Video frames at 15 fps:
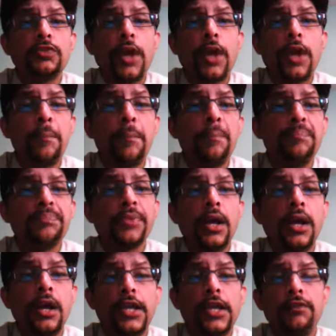from
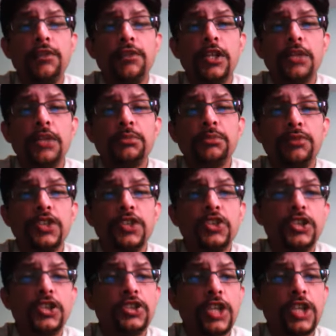Kane Williams of
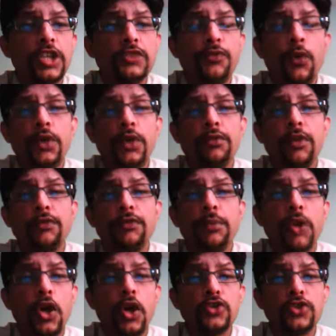66, 41
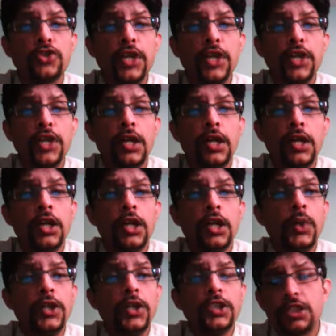from Ross Taylor,
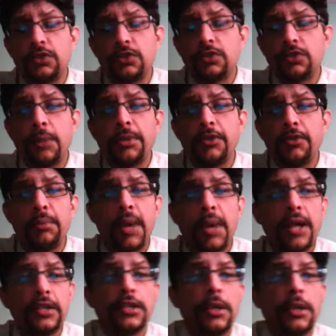26 coming from
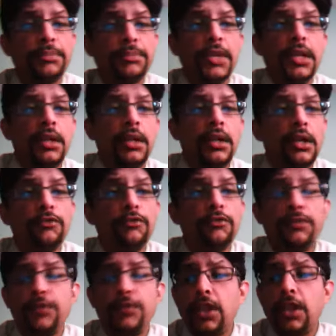Martin Guptill,
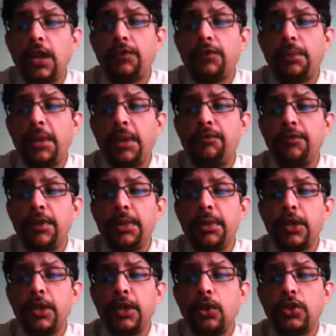59 from
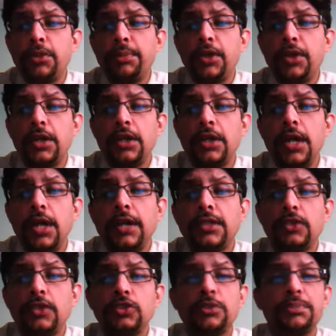everybody contributed, and
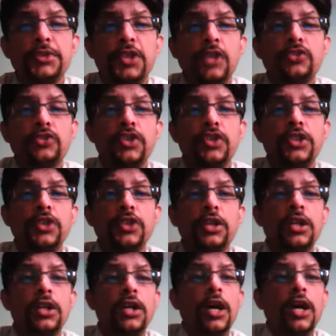that was the precise
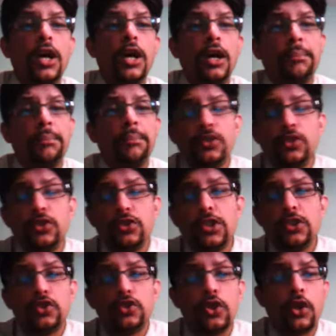reason New
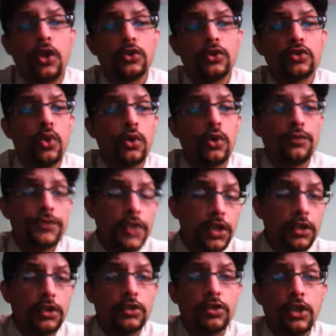Zealand stood on a score of
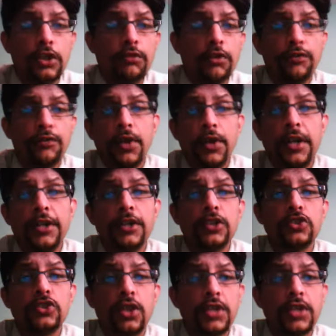331 for 8
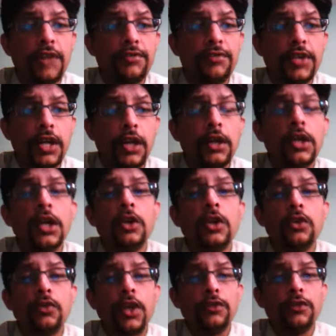in South Africa.
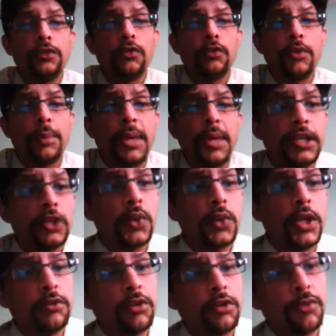24 from Elliott,
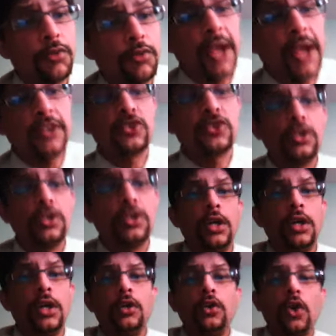21 from Anderson,
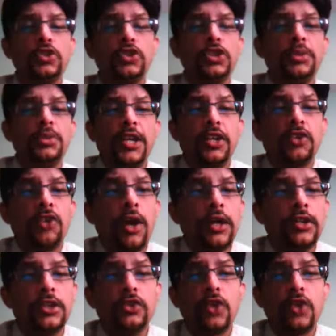Ronchi making
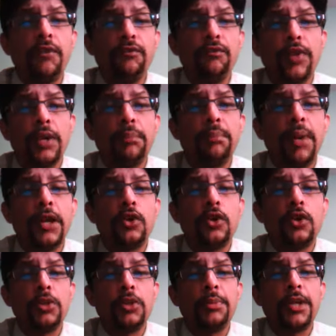90, so everybody
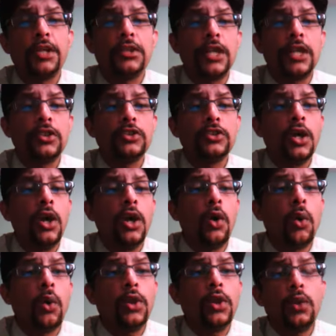contributed. There is
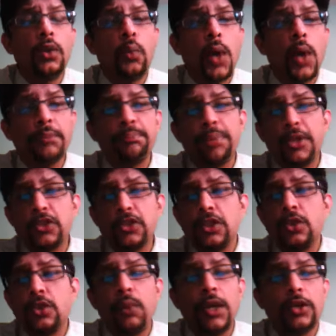only one
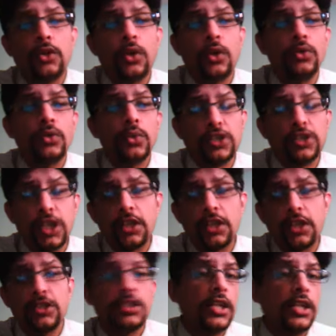person who went on to a single
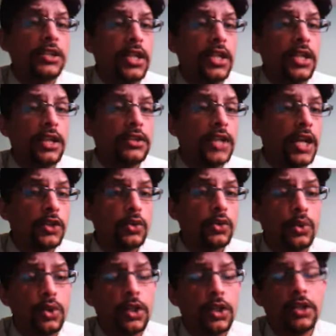digit, and that
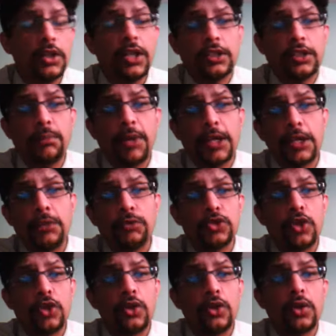too, Nathan McCullum
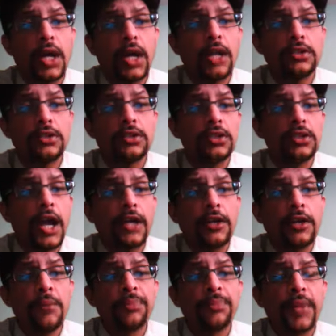was not out. Other than
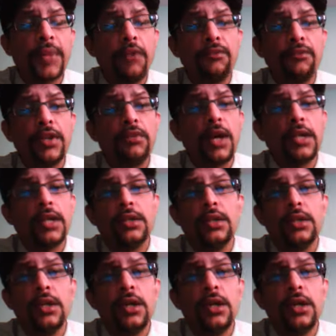that, everyone,